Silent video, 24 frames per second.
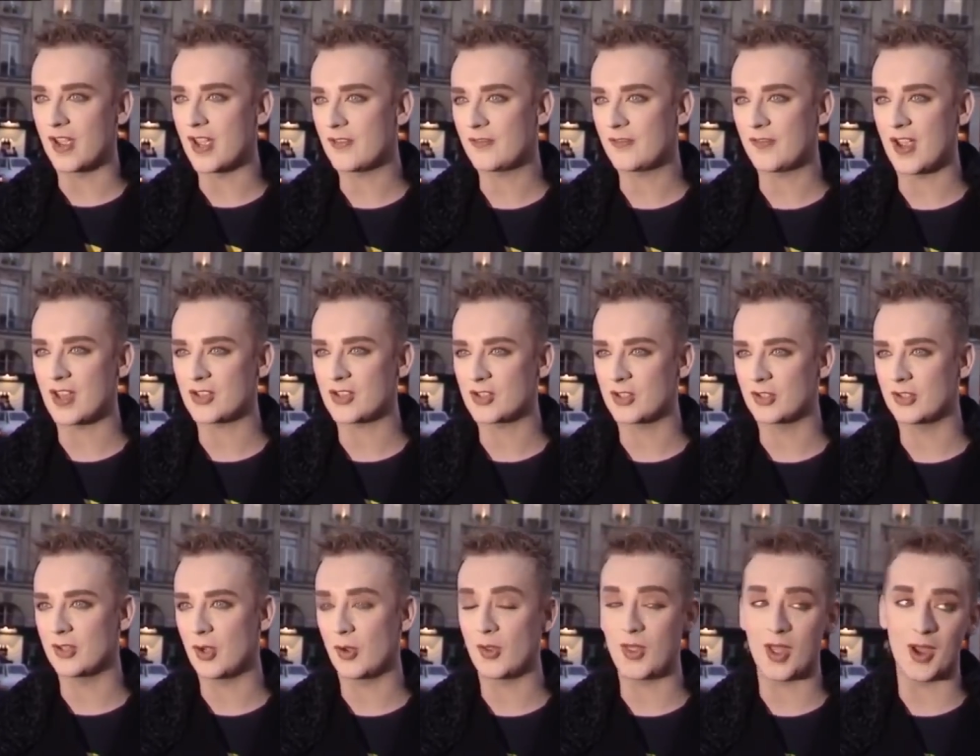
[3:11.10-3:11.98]
uh,
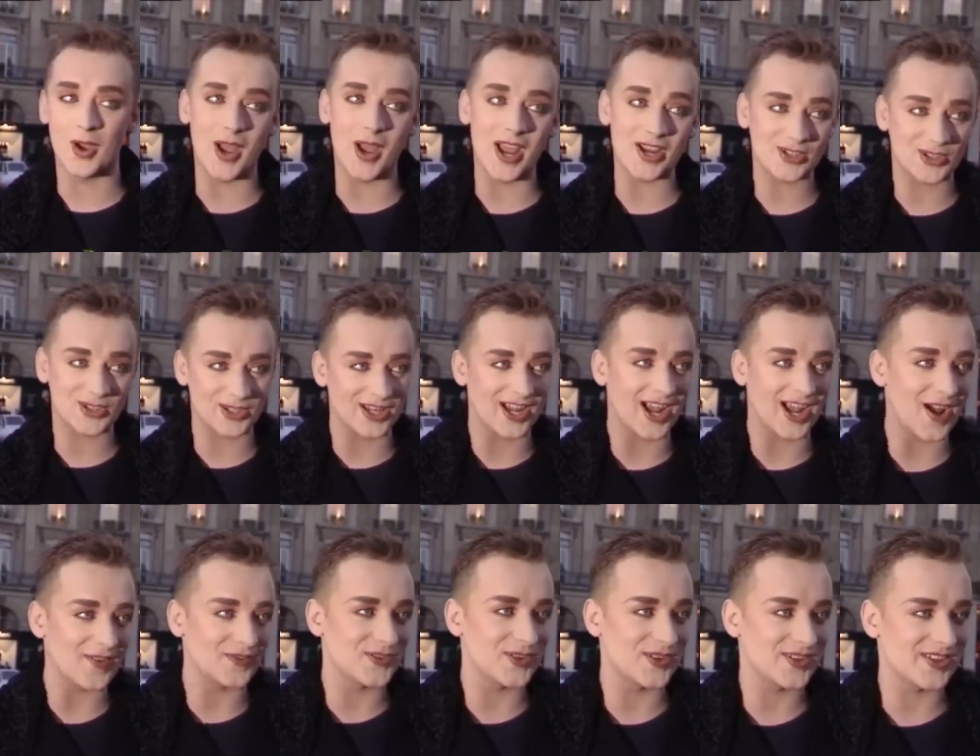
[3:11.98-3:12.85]
fashion. Although
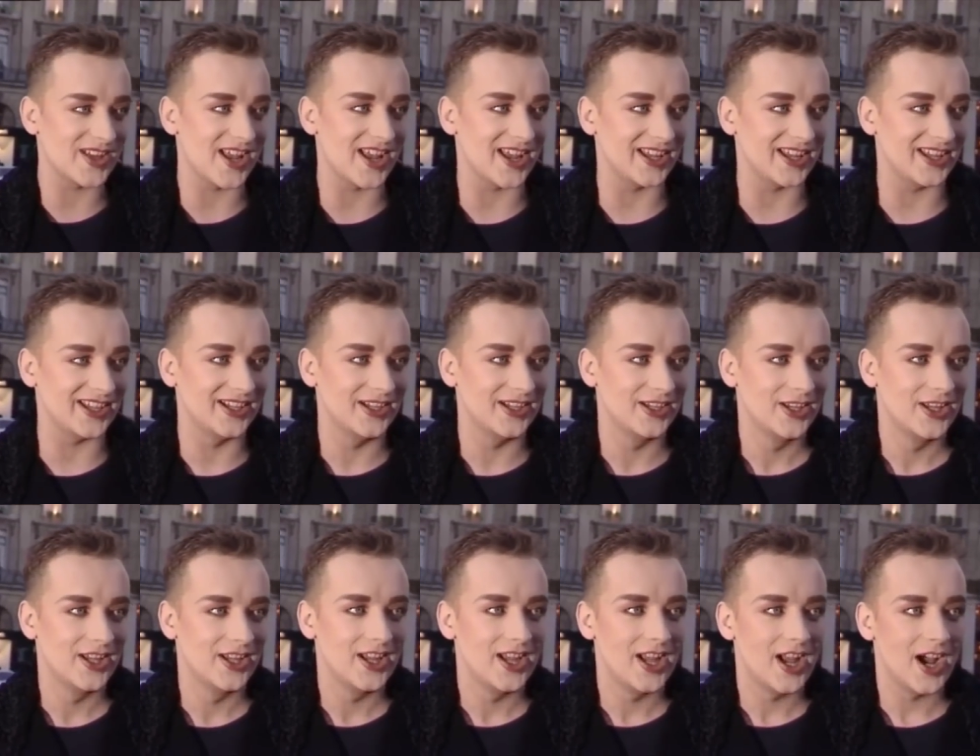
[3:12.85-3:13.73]
actually, I have to say,
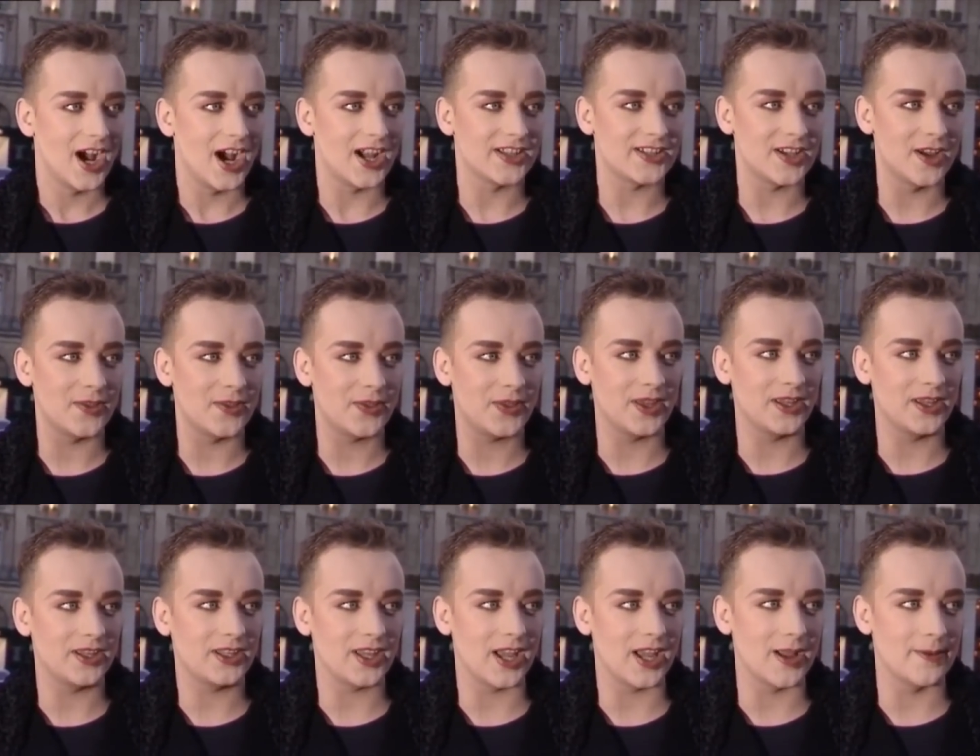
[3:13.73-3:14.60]
I don't
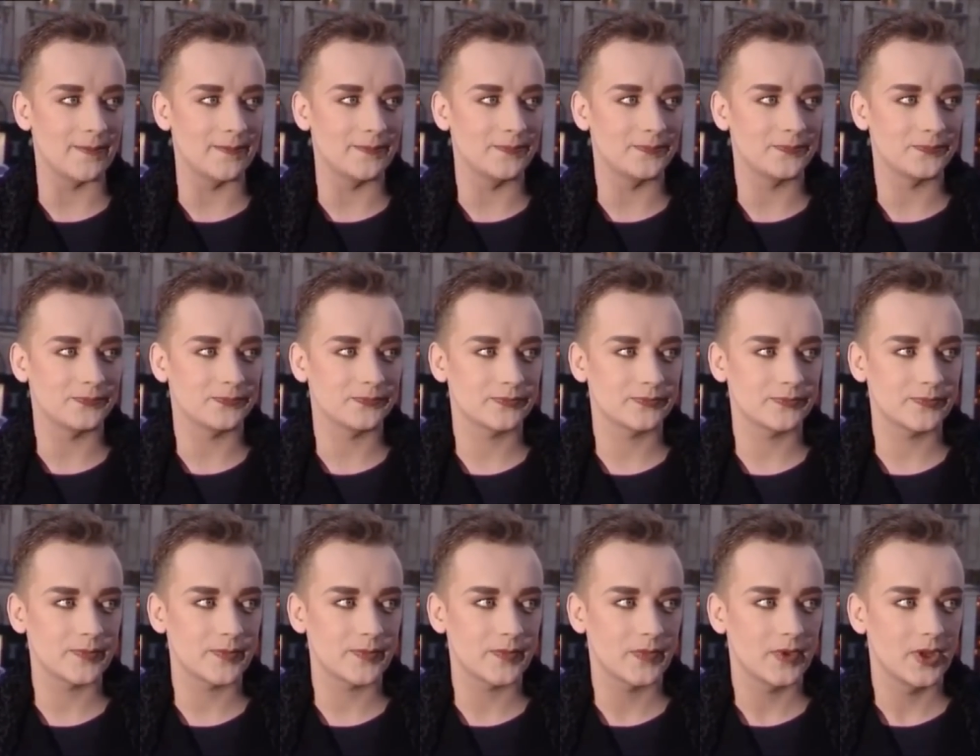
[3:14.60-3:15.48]
think um,
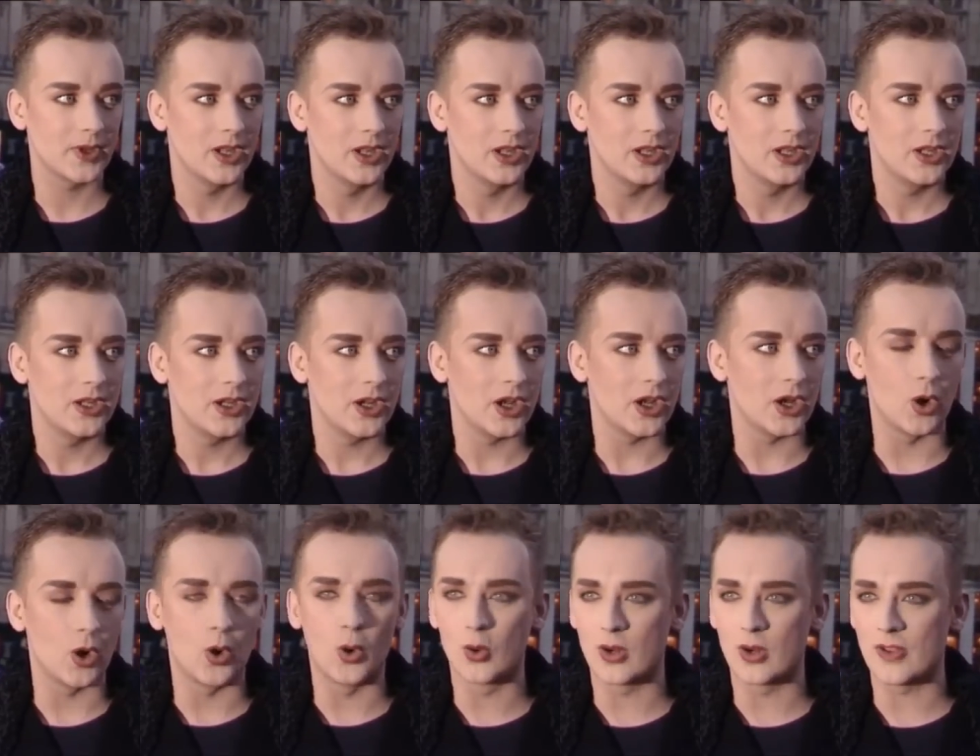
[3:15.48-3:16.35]

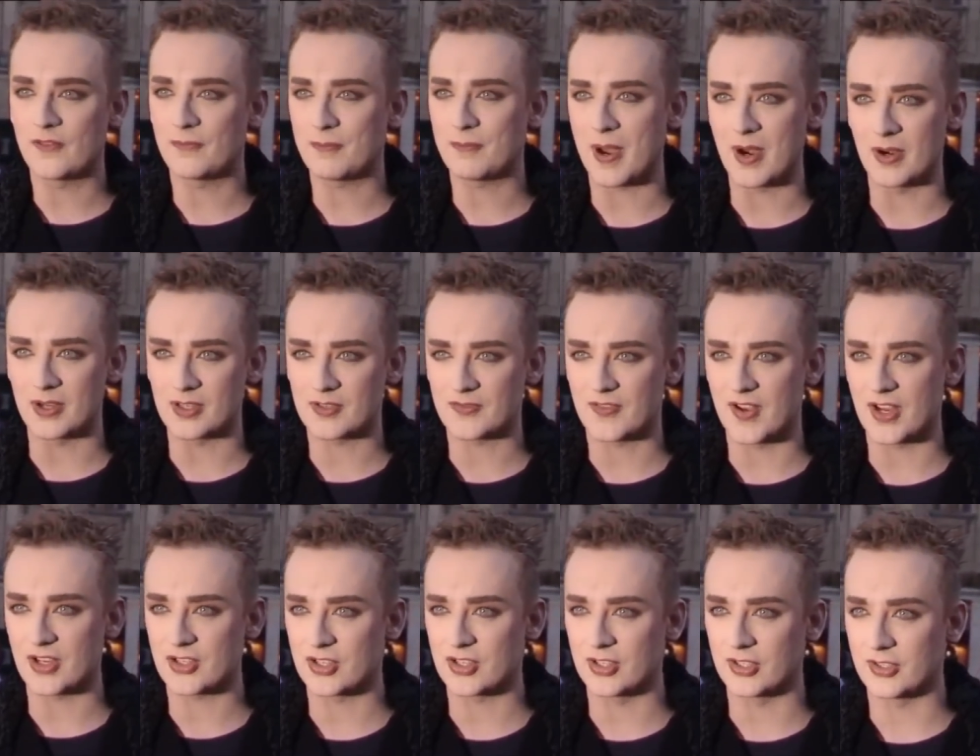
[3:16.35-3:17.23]
all of Paris
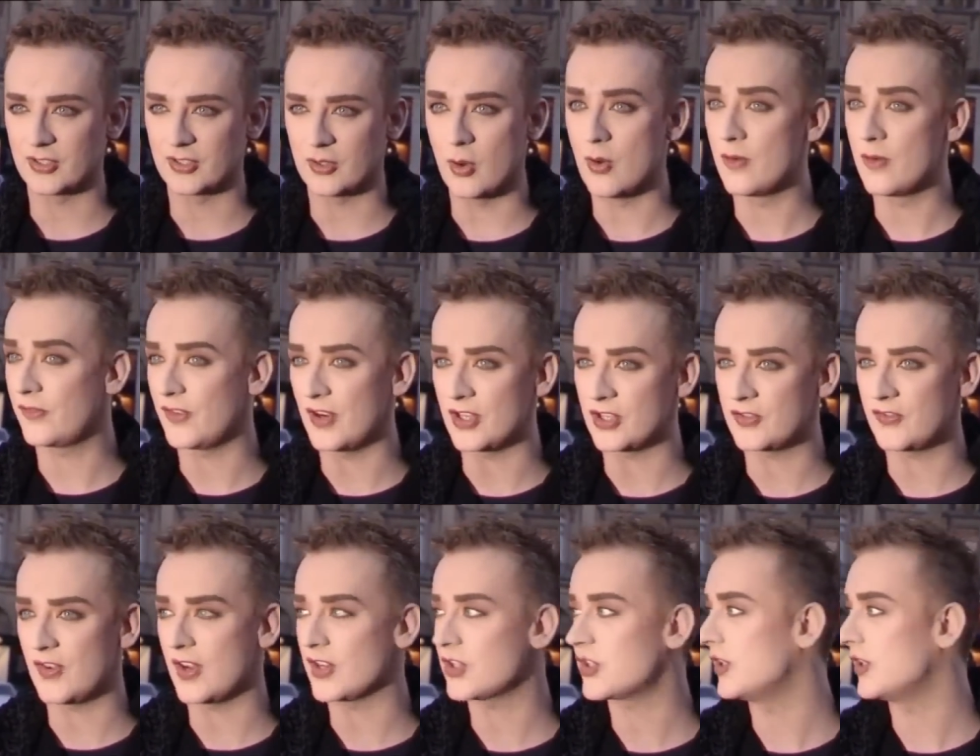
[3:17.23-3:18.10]
fashion, all
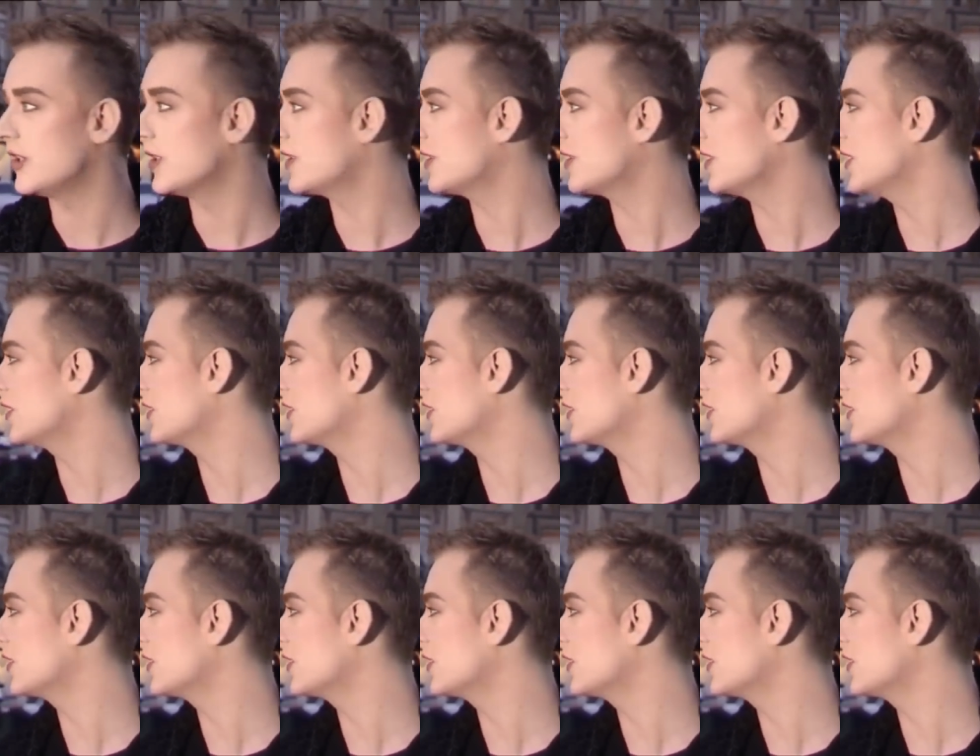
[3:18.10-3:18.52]
French fashion is,